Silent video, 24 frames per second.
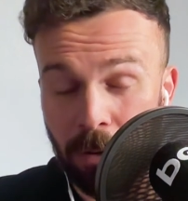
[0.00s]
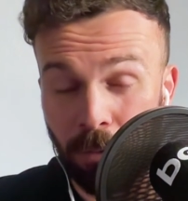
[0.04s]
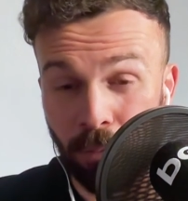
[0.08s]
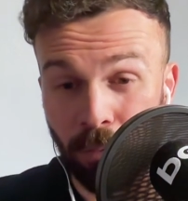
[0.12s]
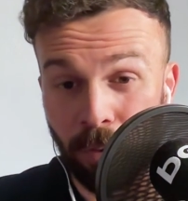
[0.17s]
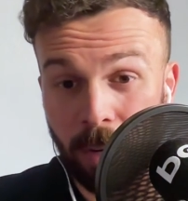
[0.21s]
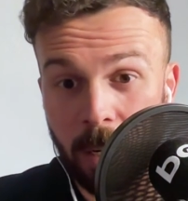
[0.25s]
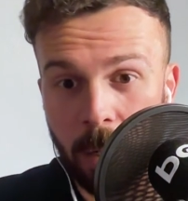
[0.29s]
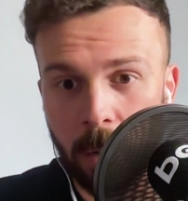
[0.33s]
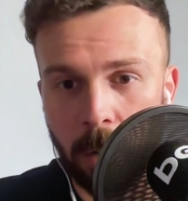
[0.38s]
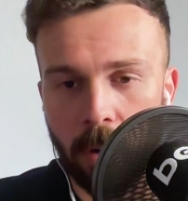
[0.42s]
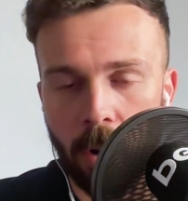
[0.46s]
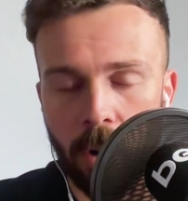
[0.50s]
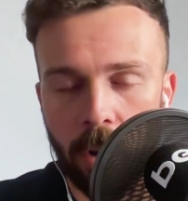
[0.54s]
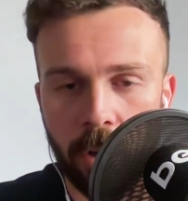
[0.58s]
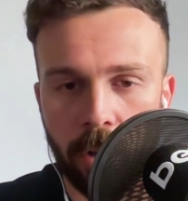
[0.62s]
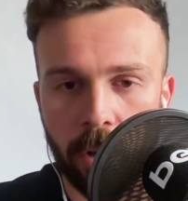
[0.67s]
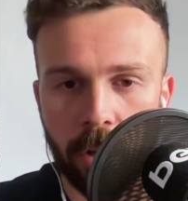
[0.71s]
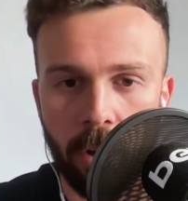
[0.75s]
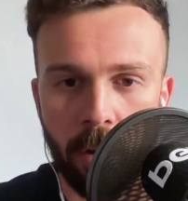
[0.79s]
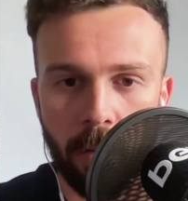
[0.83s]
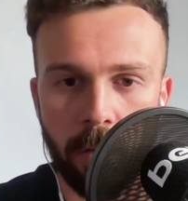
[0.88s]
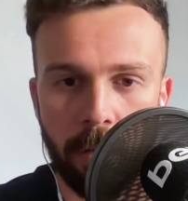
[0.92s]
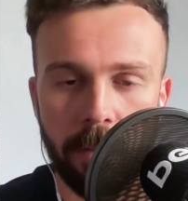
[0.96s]
real kind
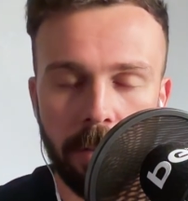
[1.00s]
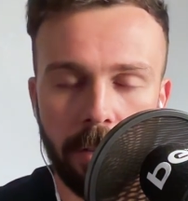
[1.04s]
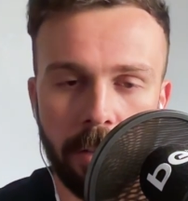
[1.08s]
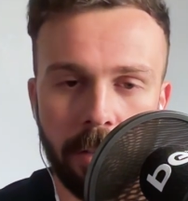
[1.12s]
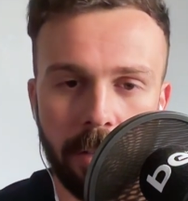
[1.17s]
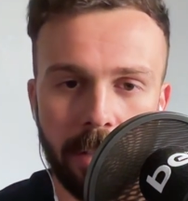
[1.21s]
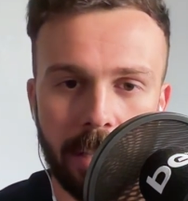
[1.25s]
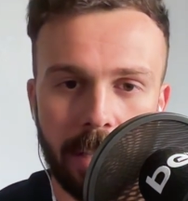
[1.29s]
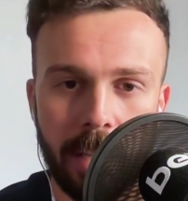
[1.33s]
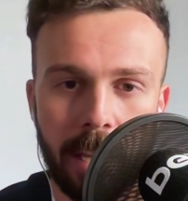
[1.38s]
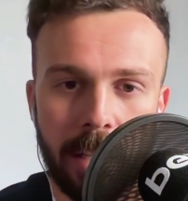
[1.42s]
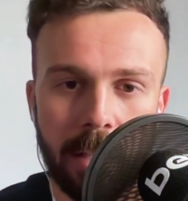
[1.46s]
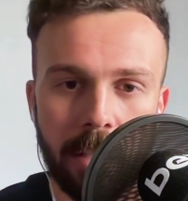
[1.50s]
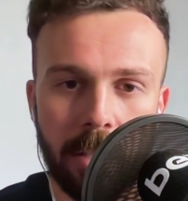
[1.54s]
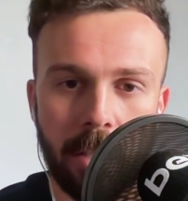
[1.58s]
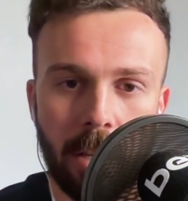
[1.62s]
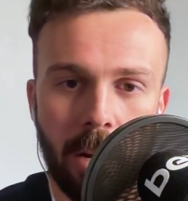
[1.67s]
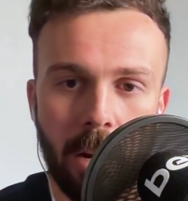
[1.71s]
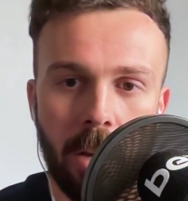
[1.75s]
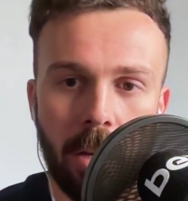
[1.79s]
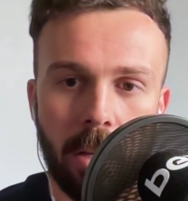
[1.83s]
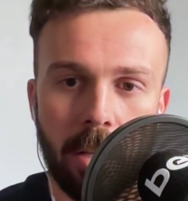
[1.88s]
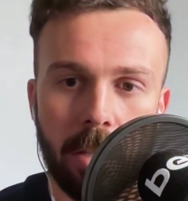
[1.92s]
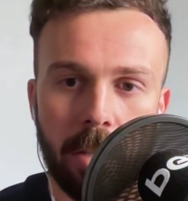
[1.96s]
of confidence against the
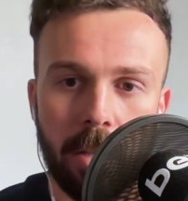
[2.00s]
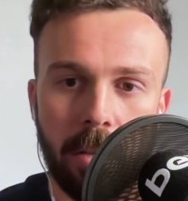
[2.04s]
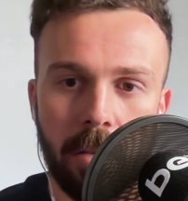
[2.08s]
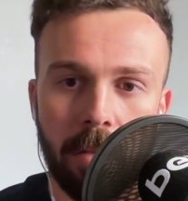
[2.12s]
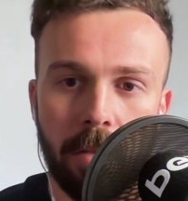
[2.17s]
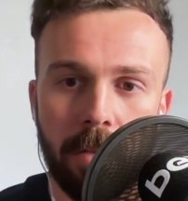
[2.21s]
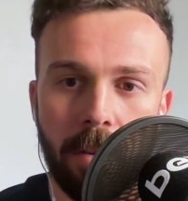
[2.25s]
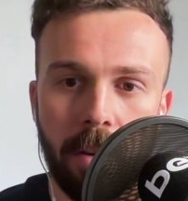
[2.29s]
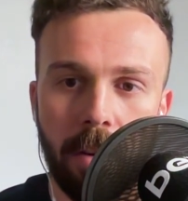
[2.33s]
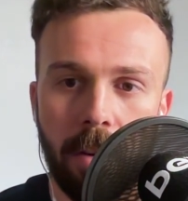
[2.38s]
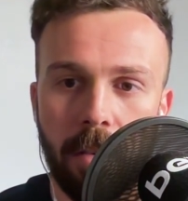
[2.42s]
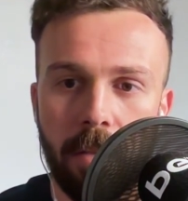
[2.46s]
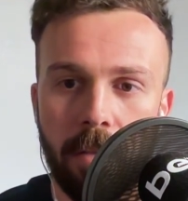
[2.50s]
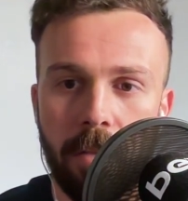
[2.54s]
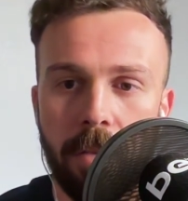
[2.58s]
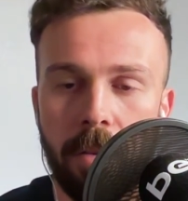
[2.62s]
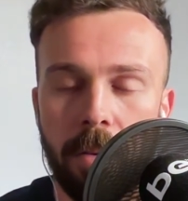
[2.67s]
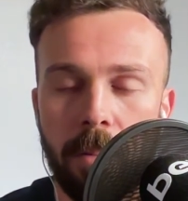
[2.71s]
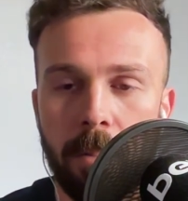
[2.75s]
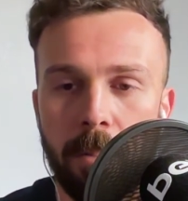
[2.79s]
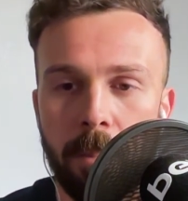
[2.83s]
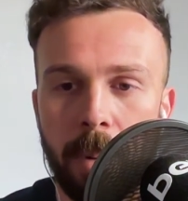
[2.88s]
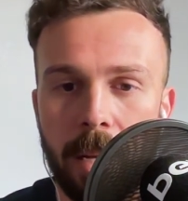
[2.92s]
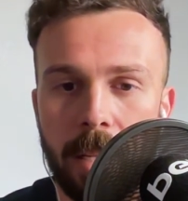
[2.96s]
likes of
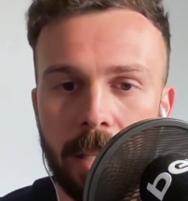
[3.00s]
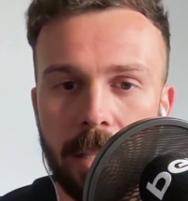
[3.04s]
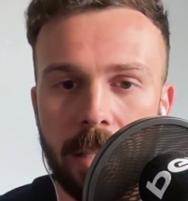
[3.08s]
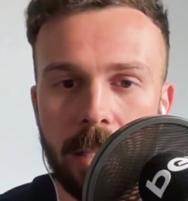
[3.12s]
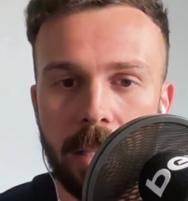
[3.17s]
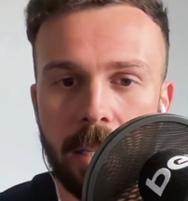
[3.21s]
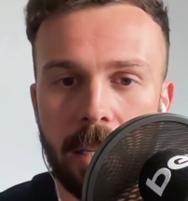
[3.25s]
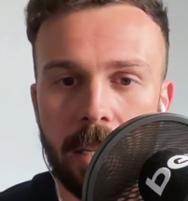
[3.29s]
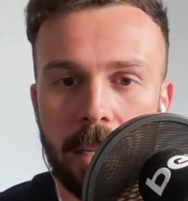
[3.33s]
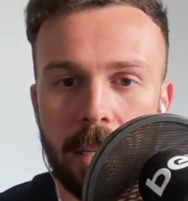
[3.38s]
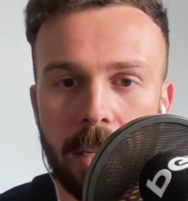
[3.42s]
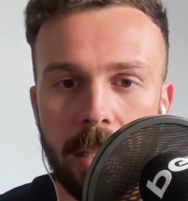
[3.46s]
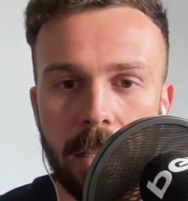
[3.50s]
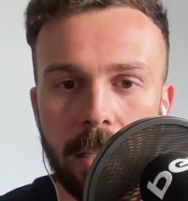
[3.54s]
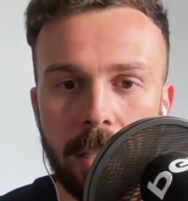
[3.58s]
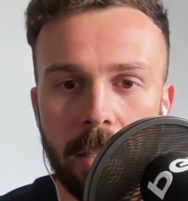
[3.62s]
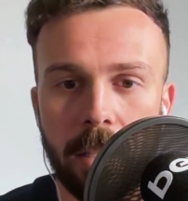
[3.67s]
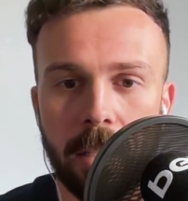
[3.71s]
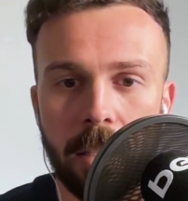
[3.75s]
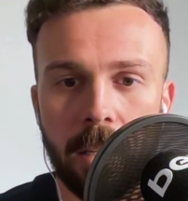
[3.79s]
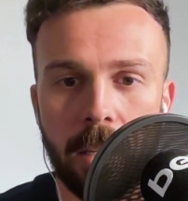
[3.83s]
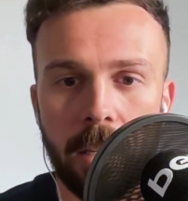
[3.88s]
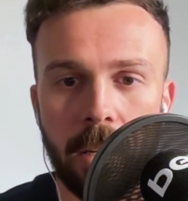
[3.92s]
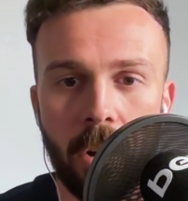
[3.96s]
Man City
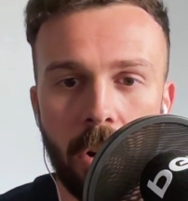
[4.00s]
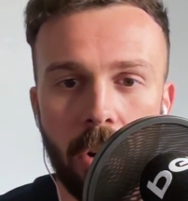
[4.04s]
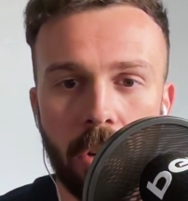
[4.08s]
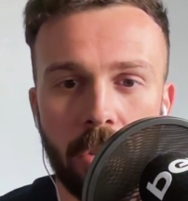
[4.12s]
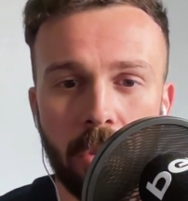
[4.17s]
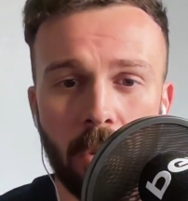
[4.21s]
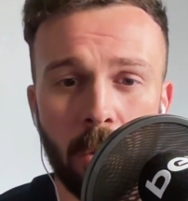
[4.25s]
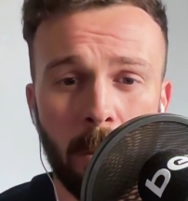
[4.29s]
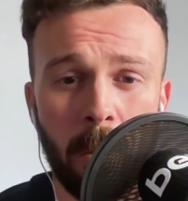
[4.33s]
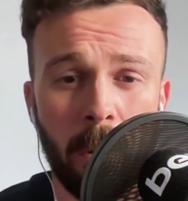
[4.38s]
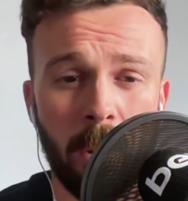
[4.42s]
and Arsenal.